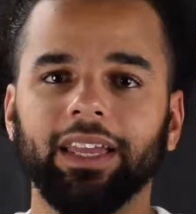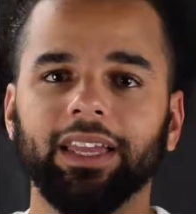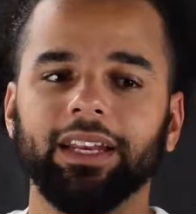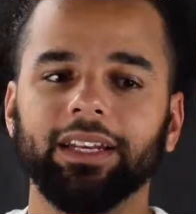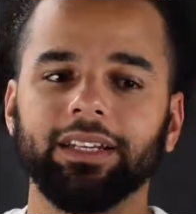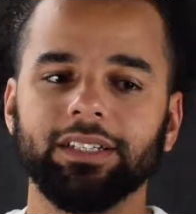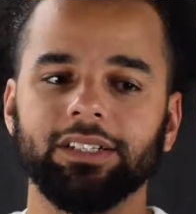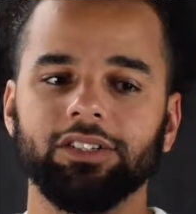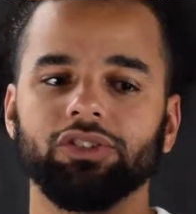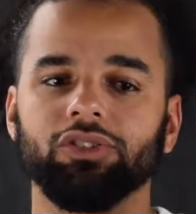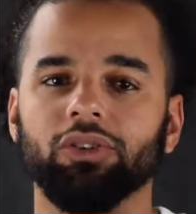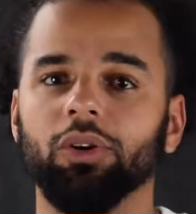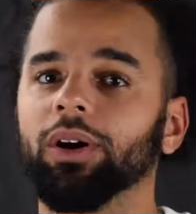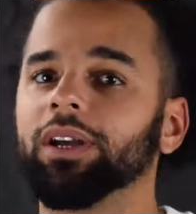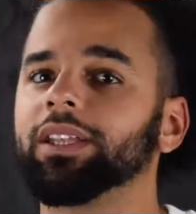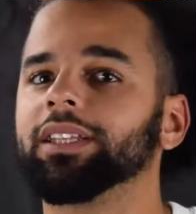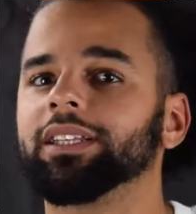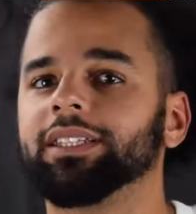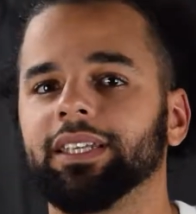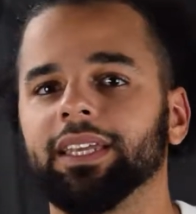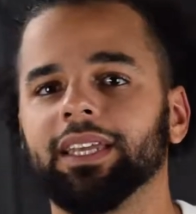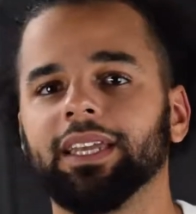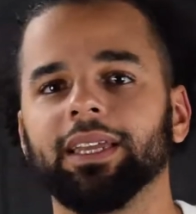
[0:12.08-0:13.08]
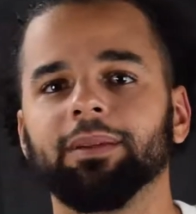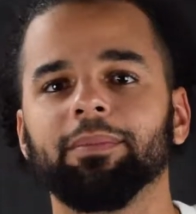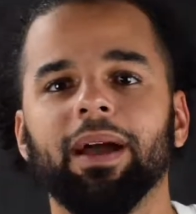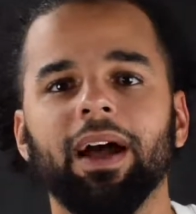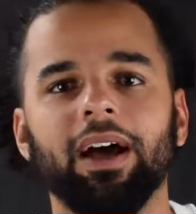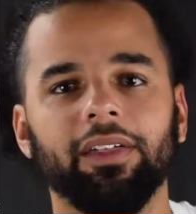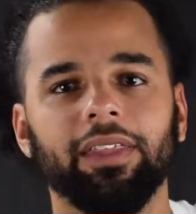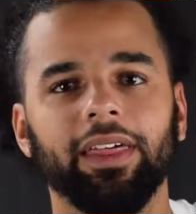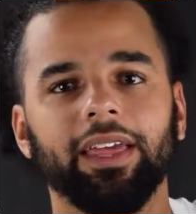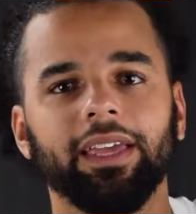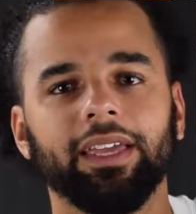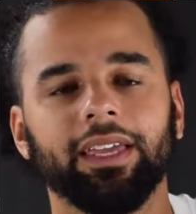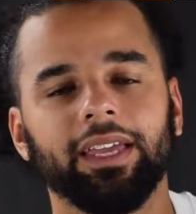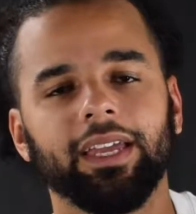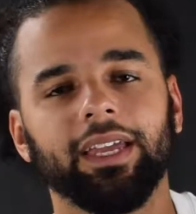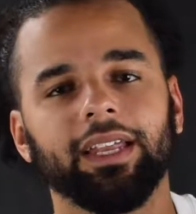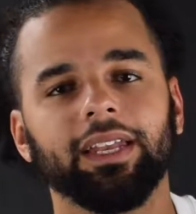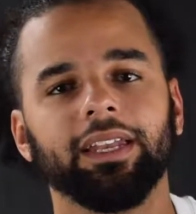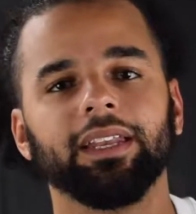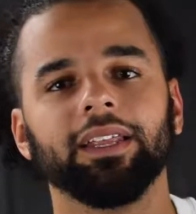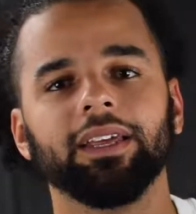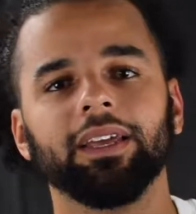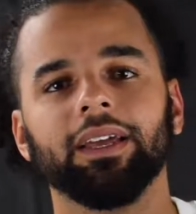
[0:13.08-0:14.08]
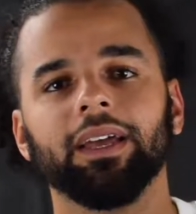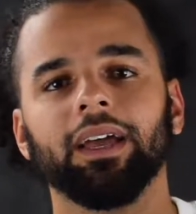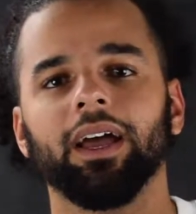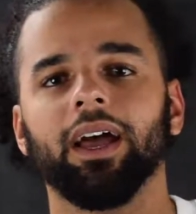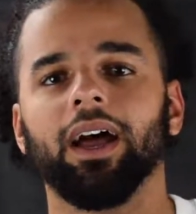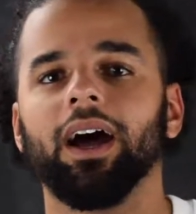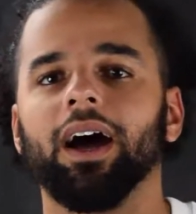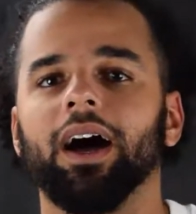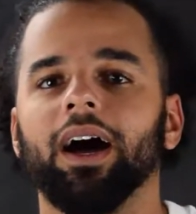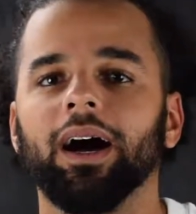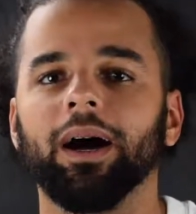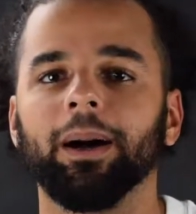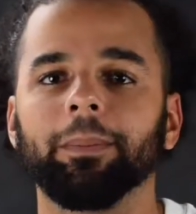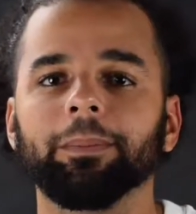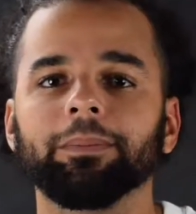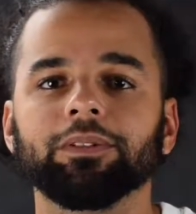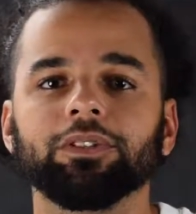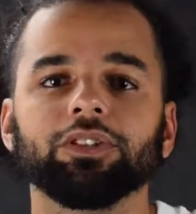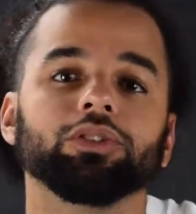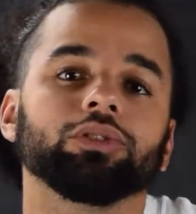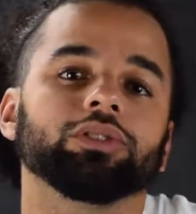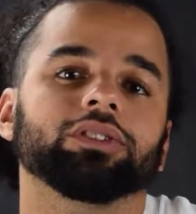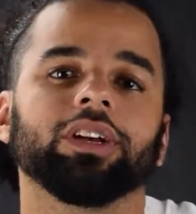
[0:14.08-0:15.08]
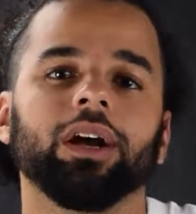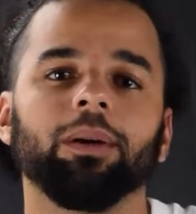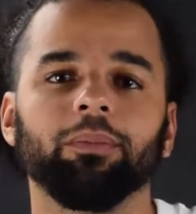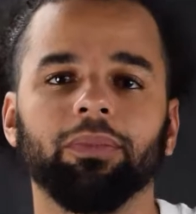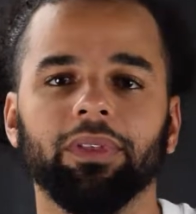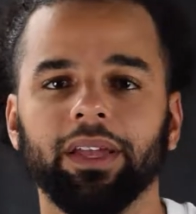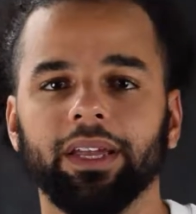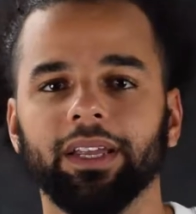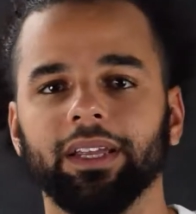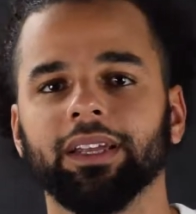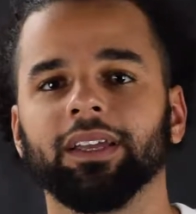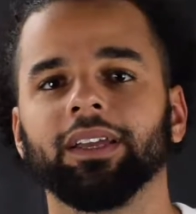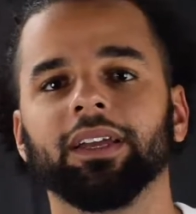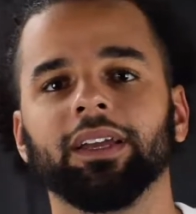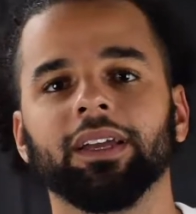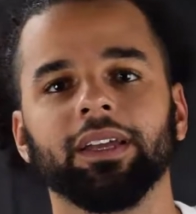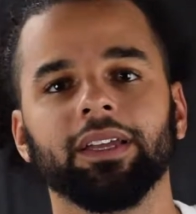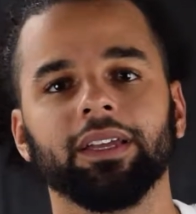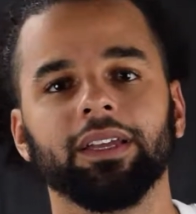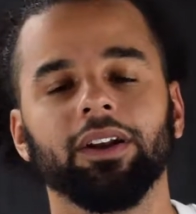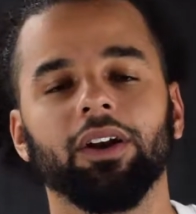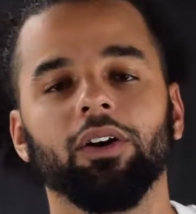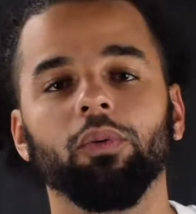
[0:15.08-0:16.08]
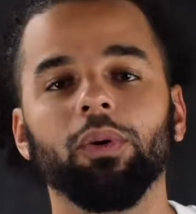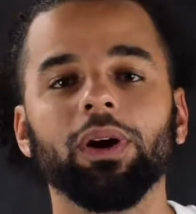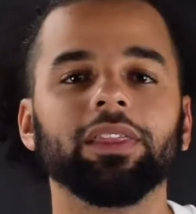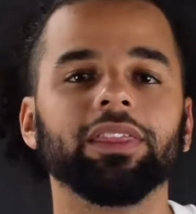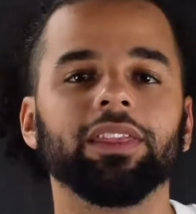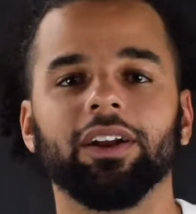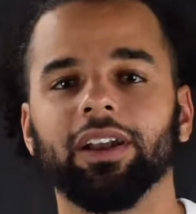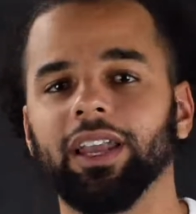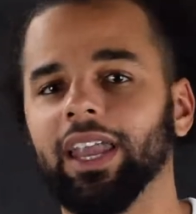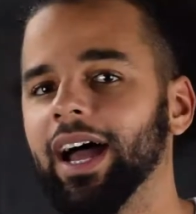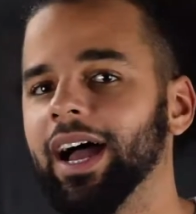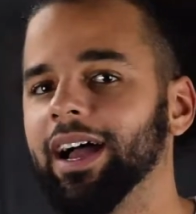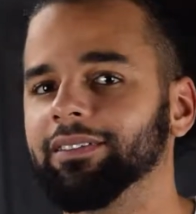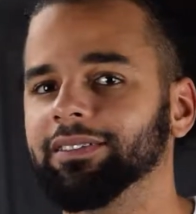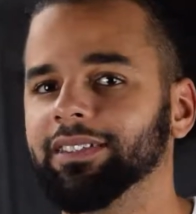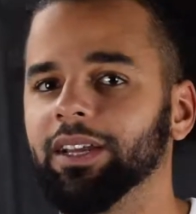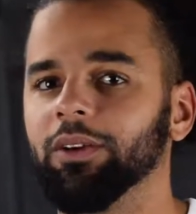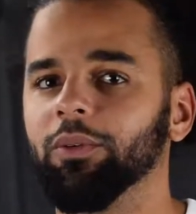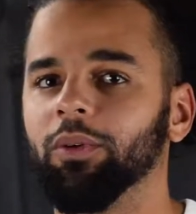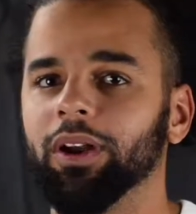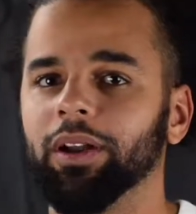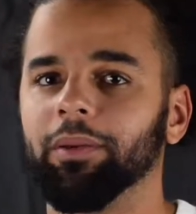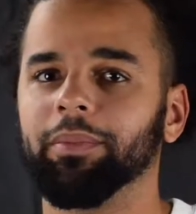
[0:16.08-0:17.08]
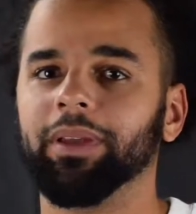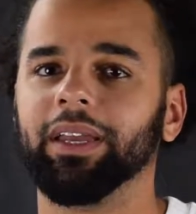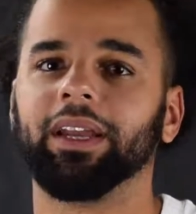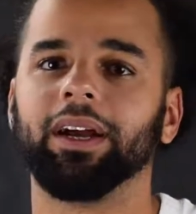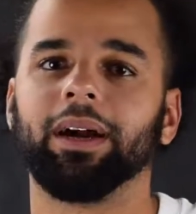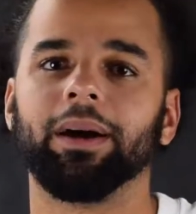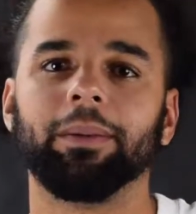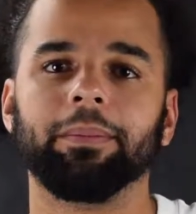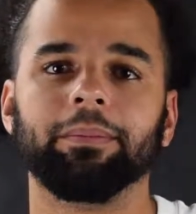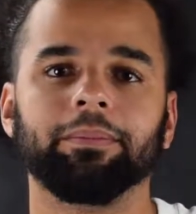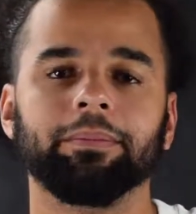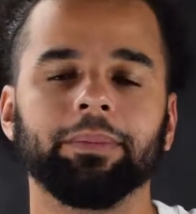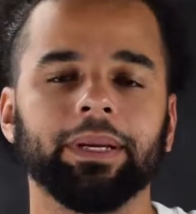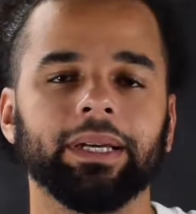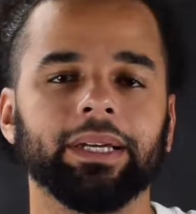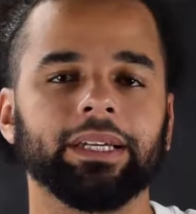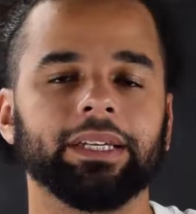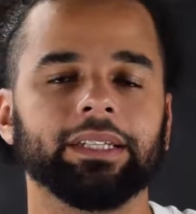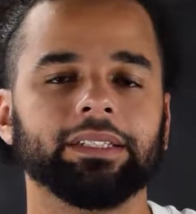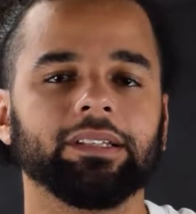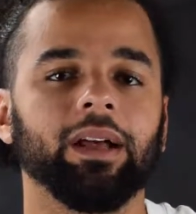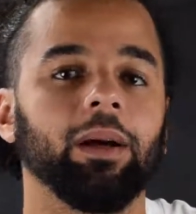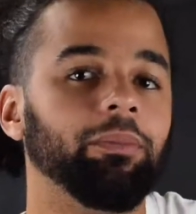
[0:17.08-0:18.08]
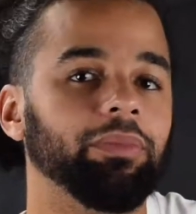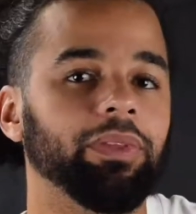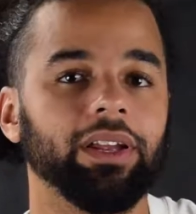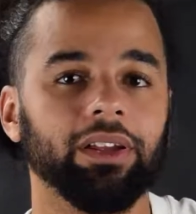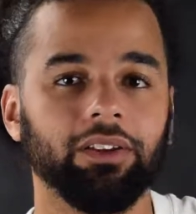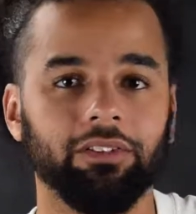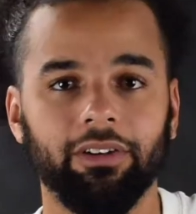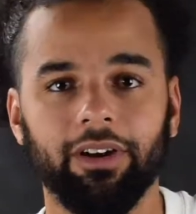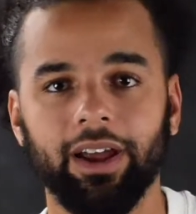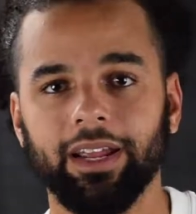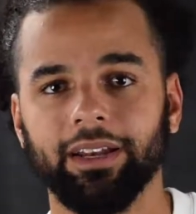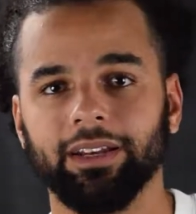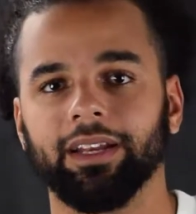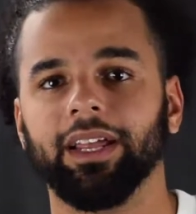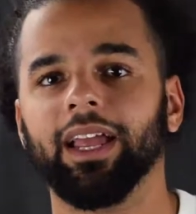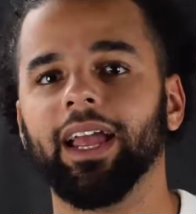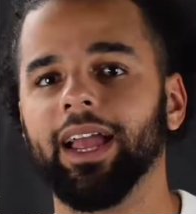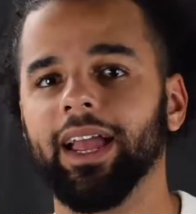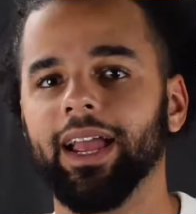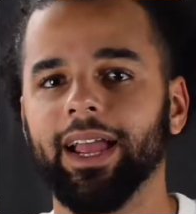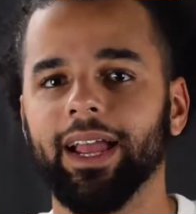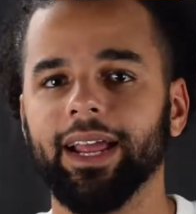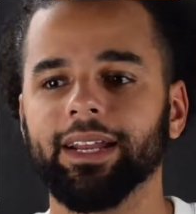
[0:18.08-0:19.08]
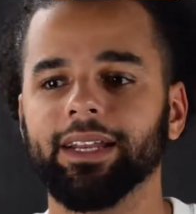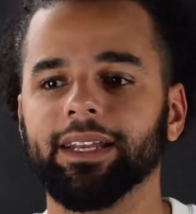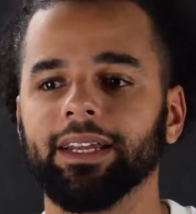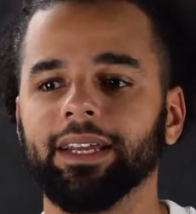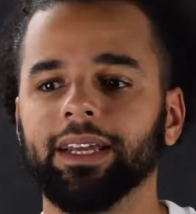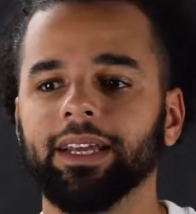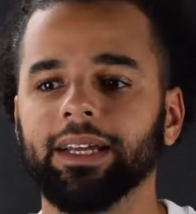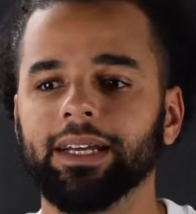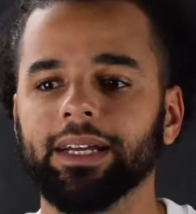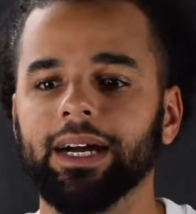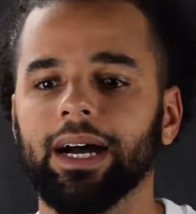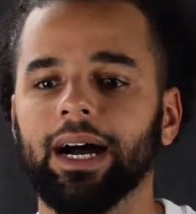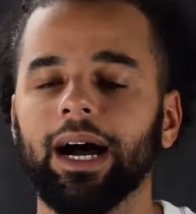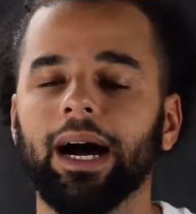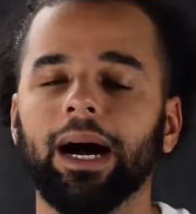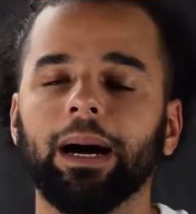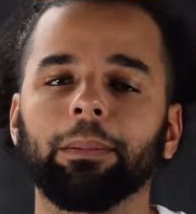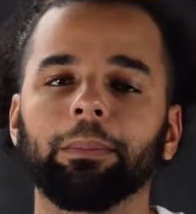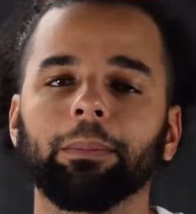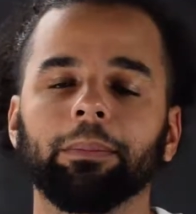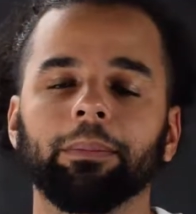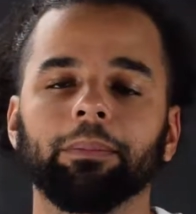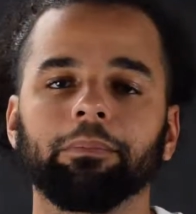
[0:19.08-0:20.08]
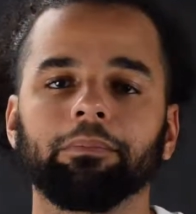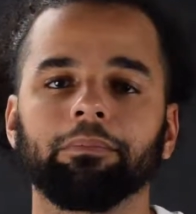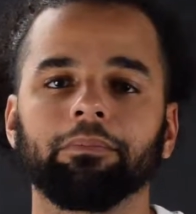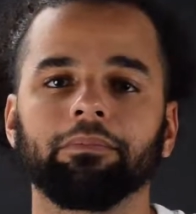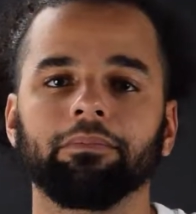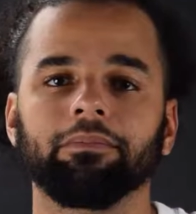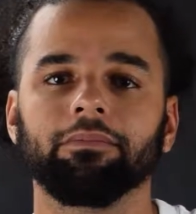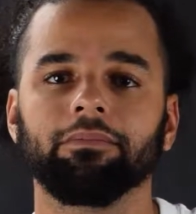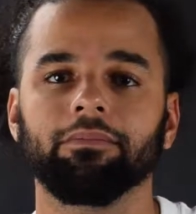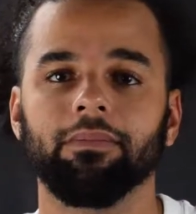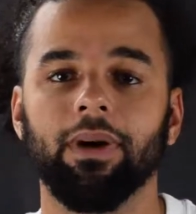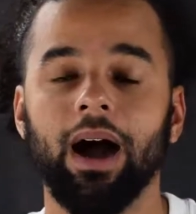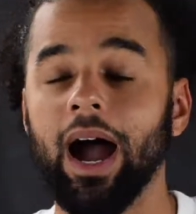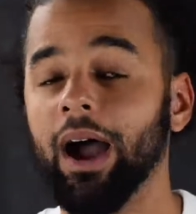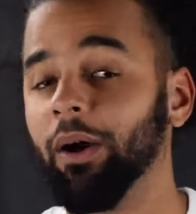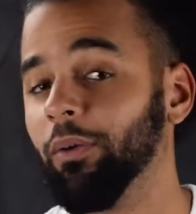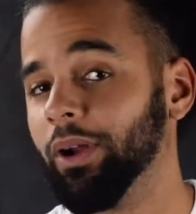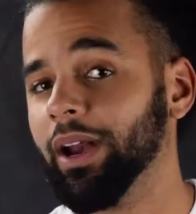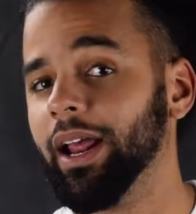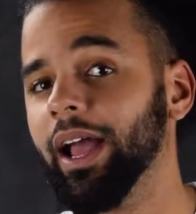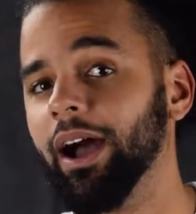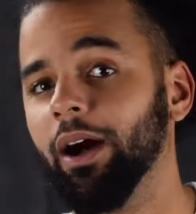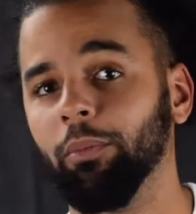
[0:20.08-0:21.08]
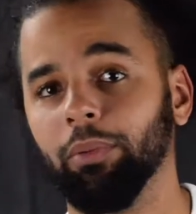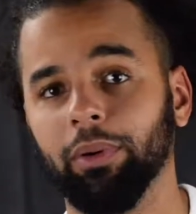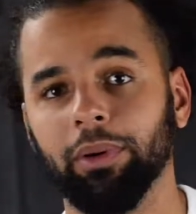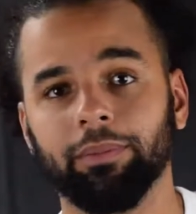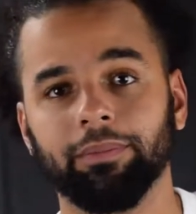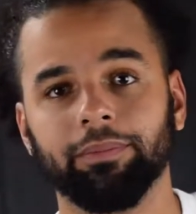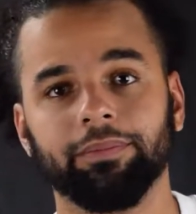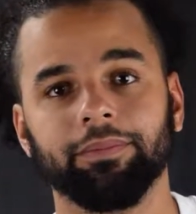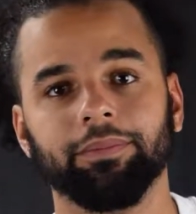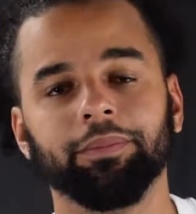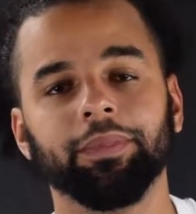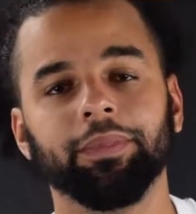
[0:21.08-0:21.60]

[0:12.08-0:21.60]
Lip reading: can join the team, how they can do something, with their lives. They want to become something great, and I want to help them.